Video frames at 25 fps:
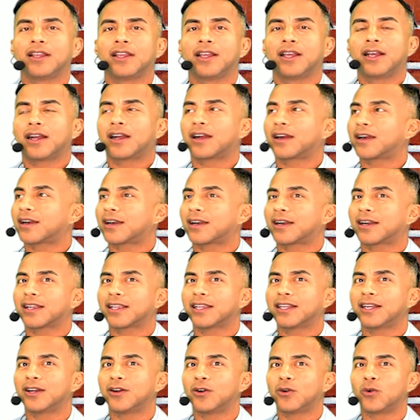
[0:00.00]
Or,
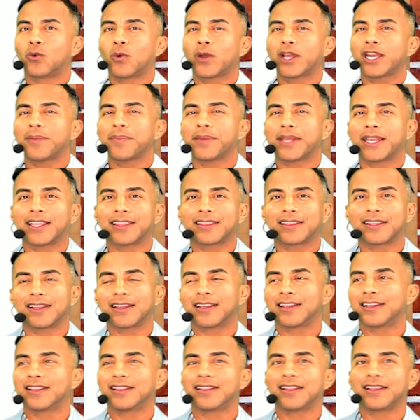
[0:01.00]
wait a minute,
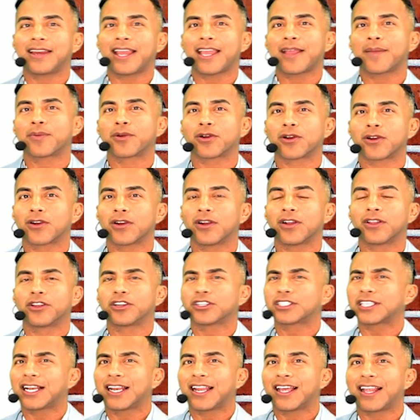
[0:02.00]
the neighbor,
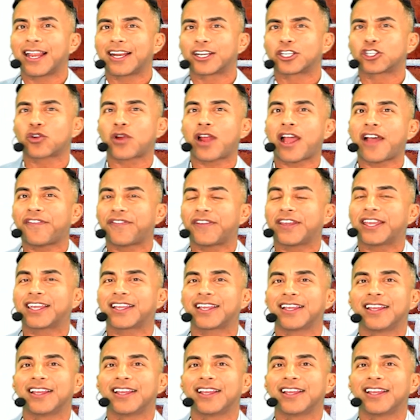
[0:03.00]
there's a lot of traffic.